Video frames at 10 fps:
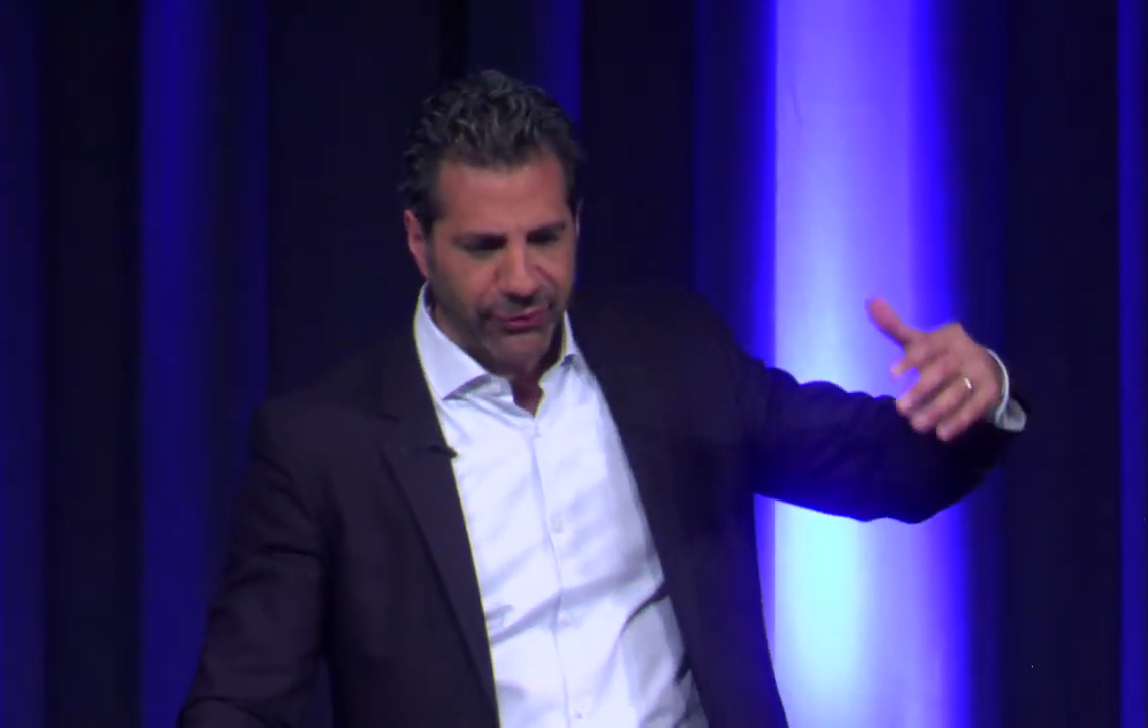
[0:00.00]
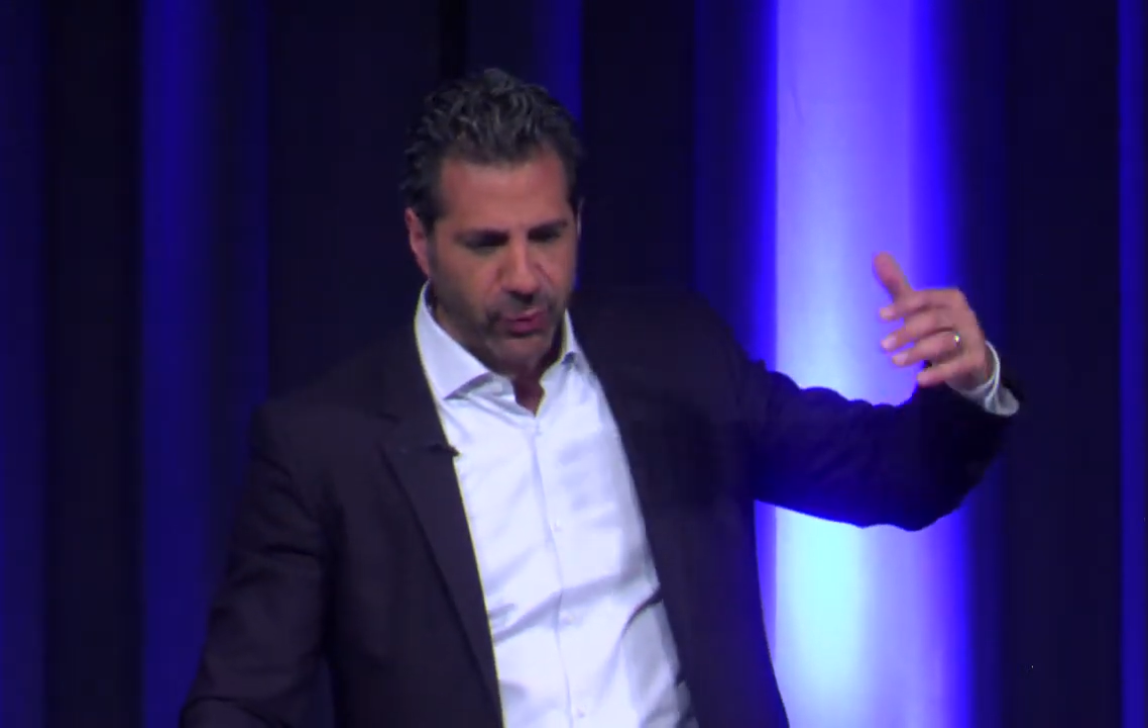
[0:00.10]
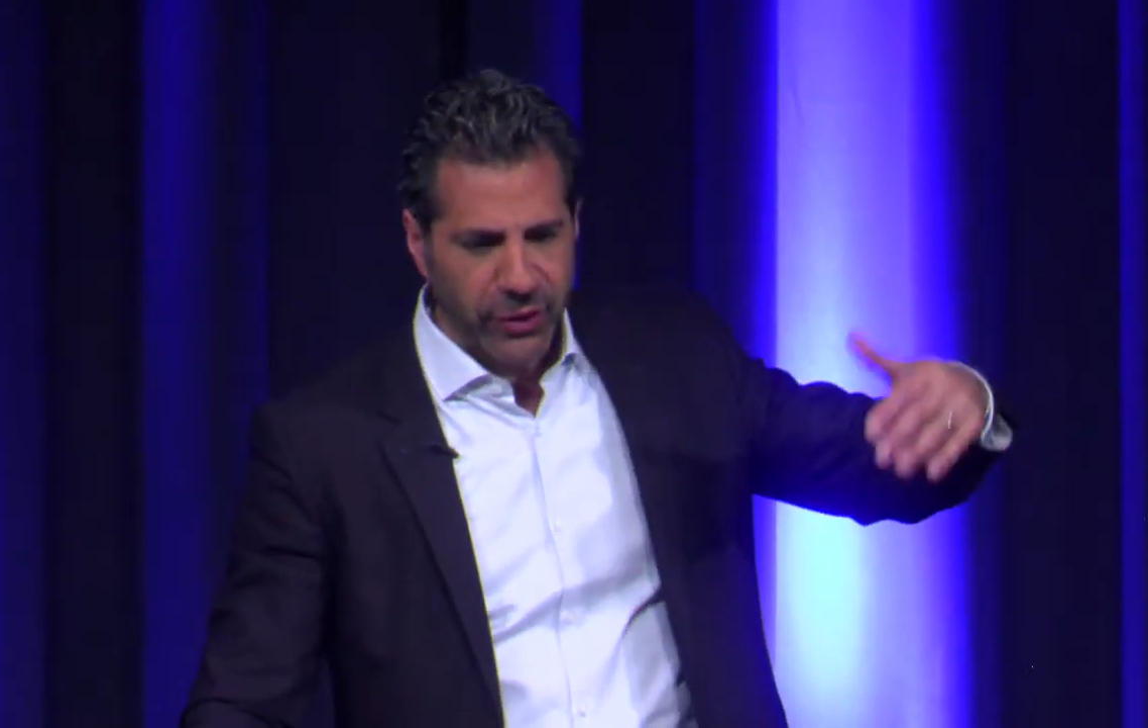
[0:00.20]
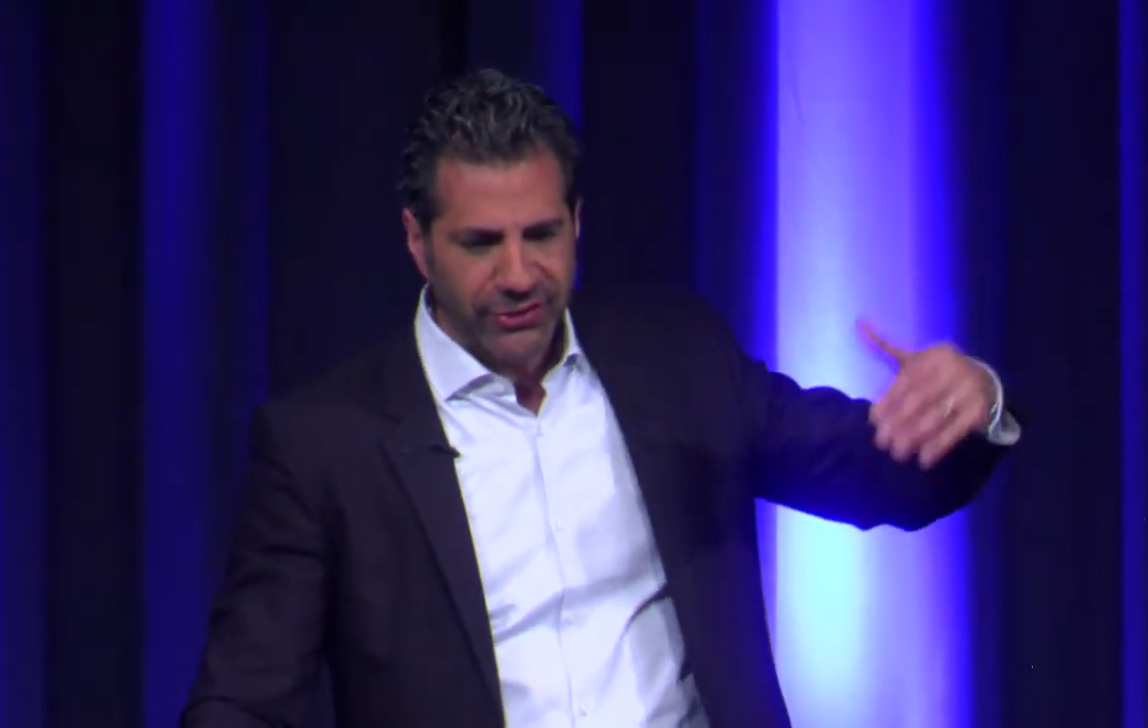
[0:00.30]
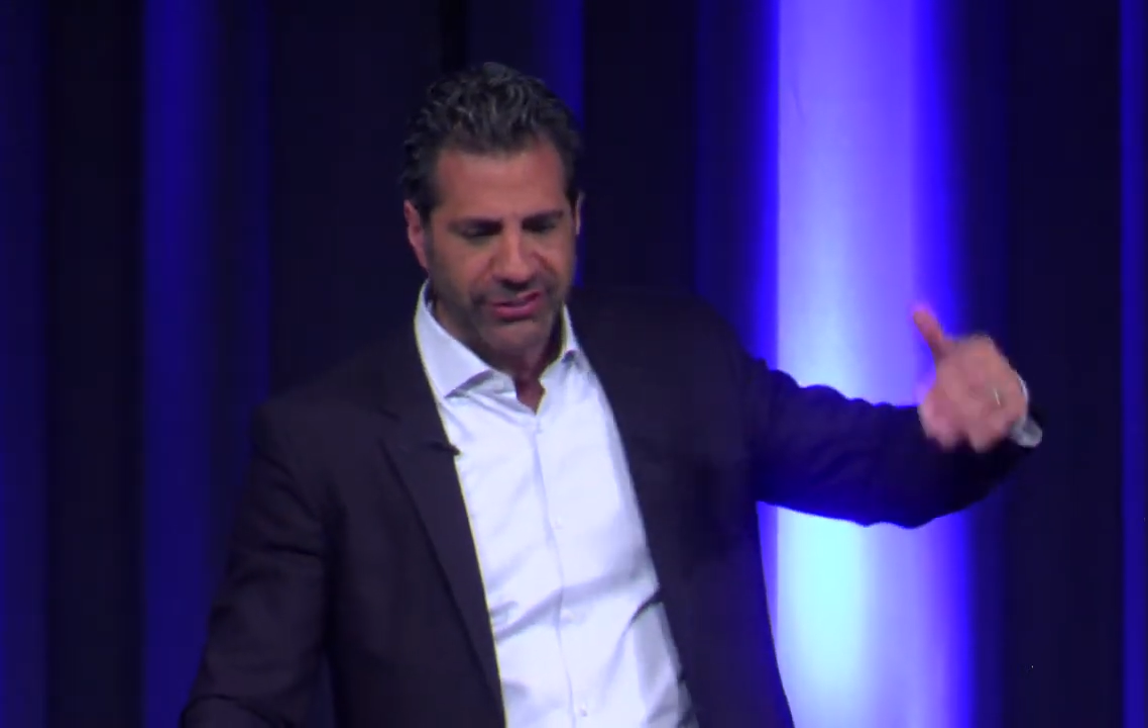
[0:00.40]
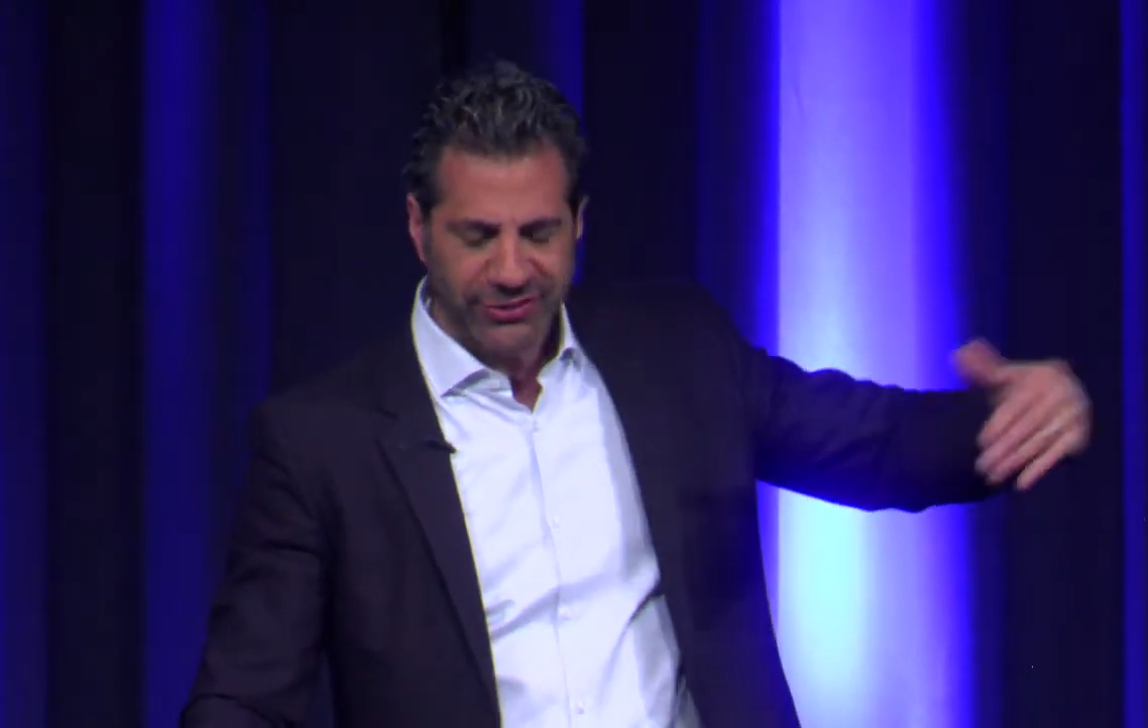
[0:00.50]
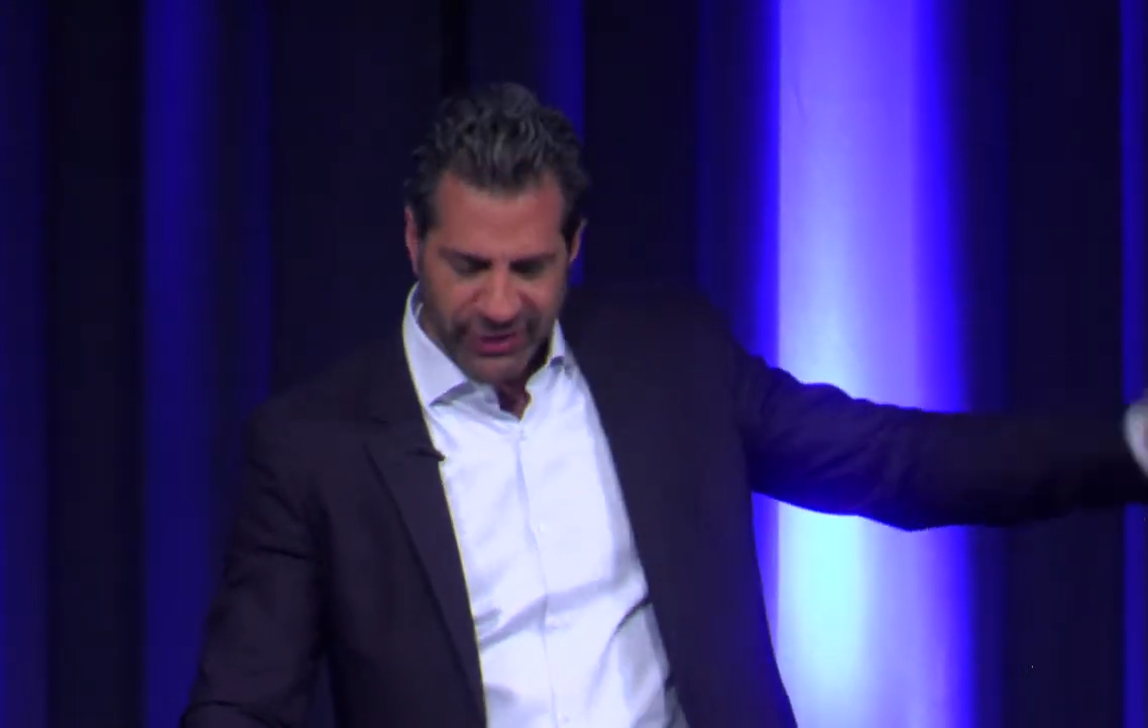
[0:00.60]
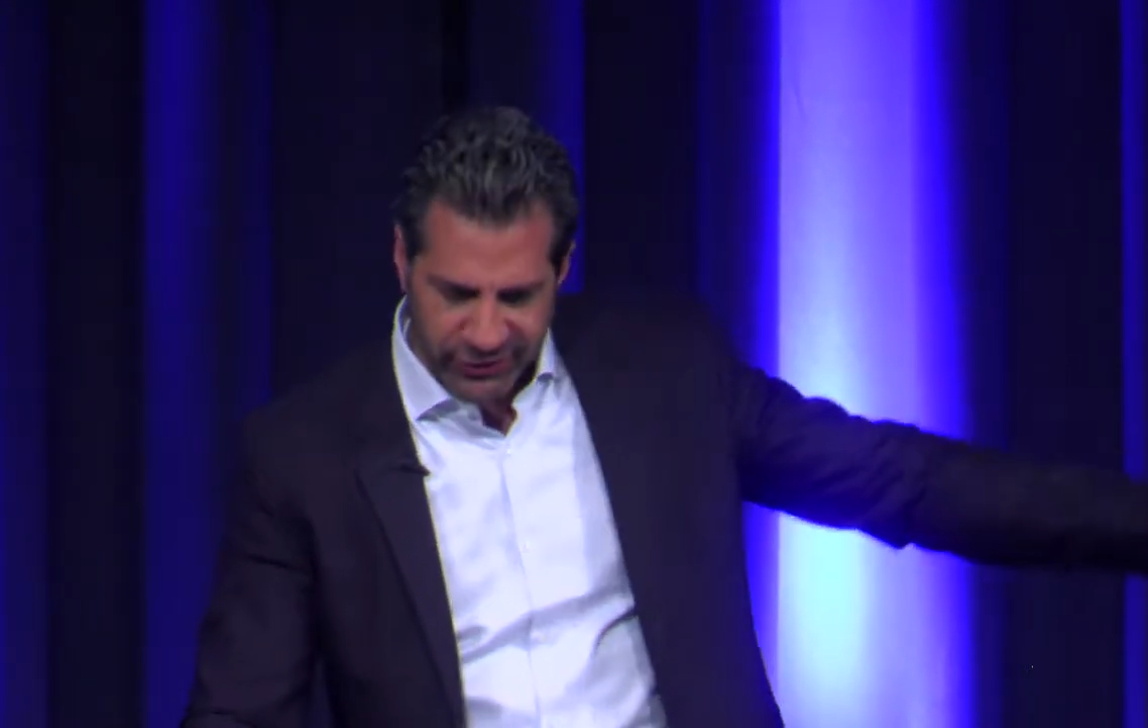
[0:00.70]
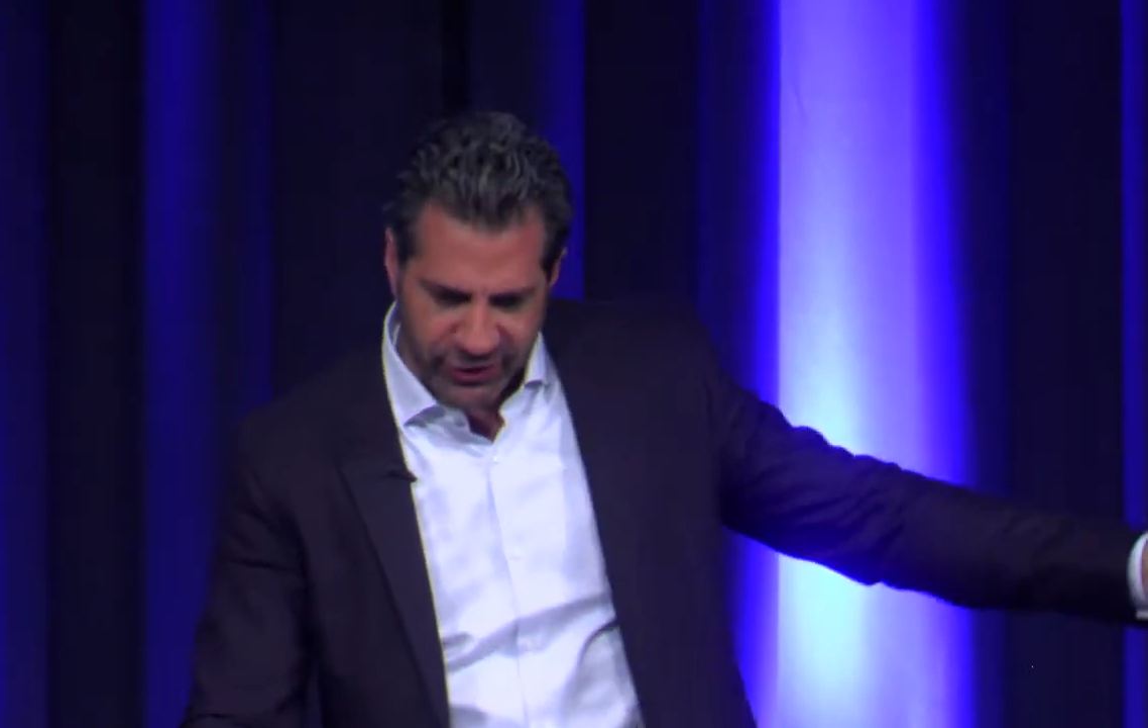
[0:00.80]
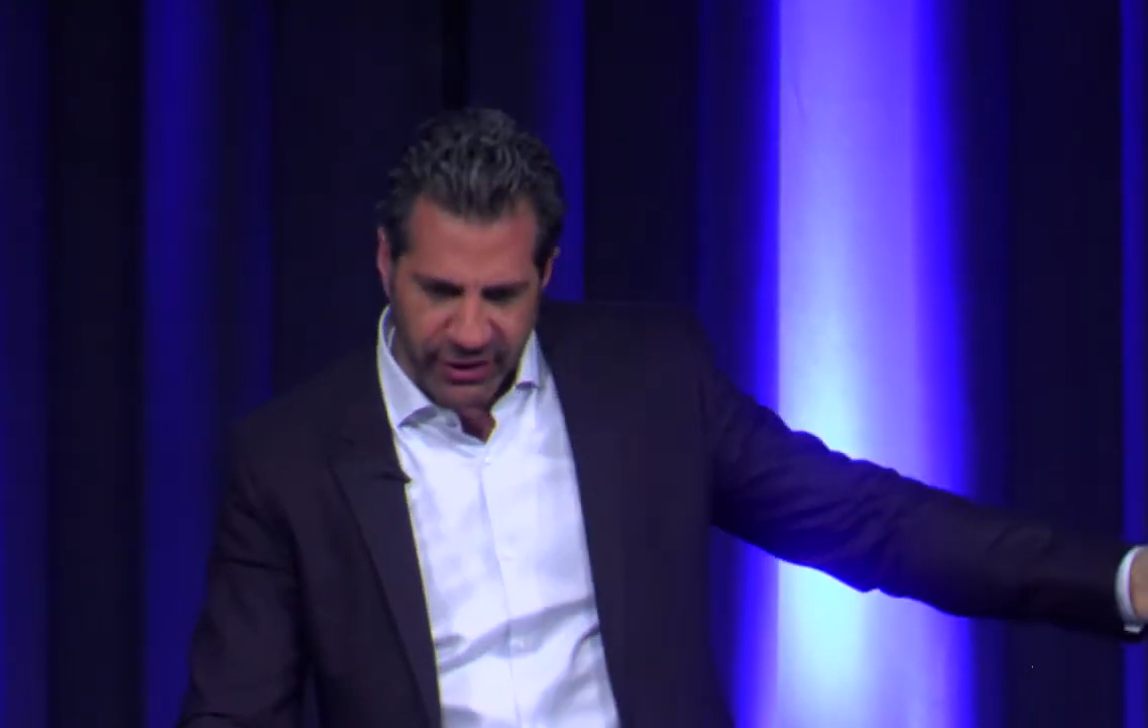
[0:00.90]
was his
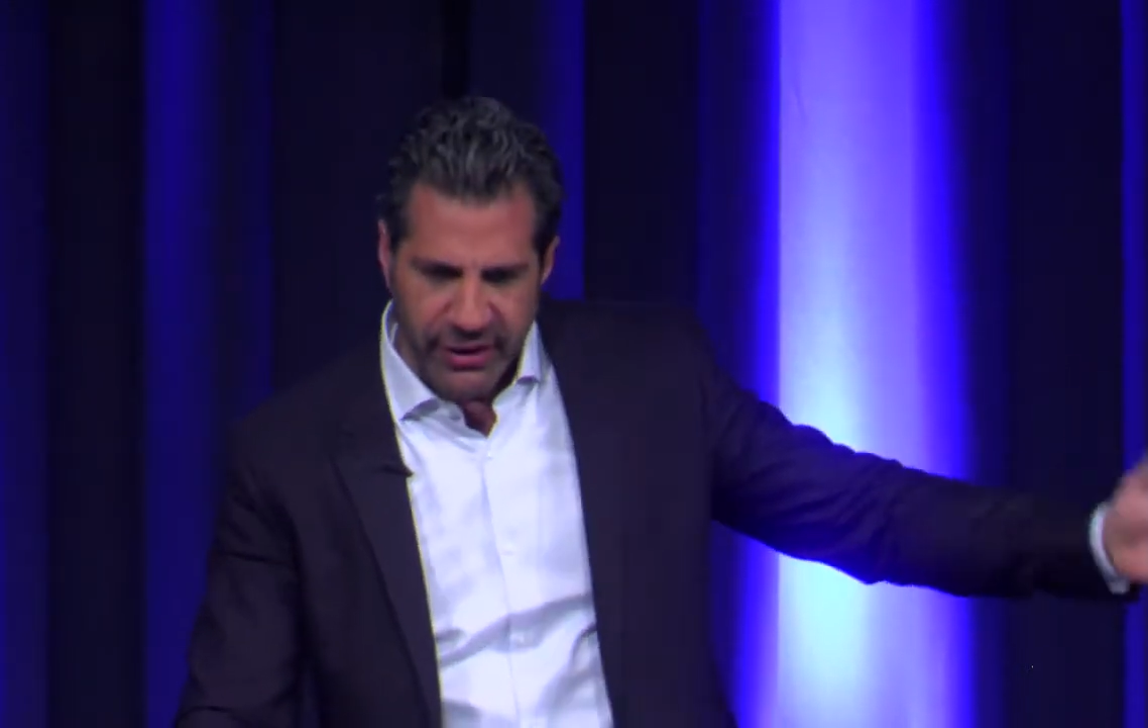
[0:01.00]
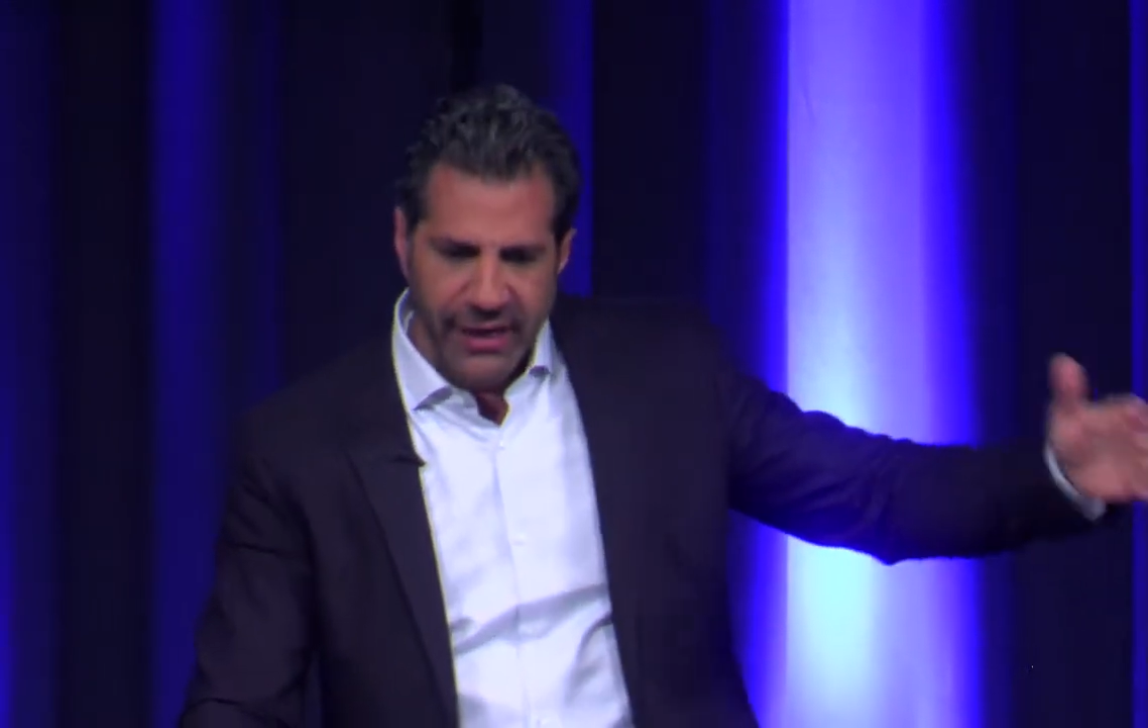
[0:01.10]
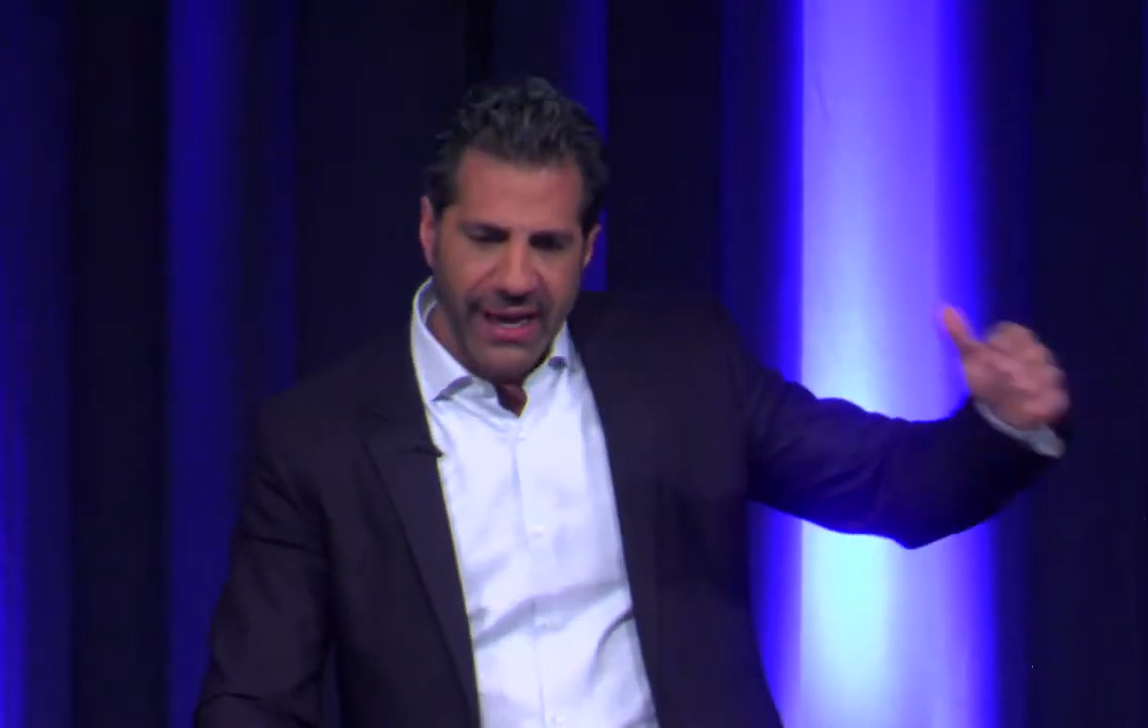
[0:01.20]
sister,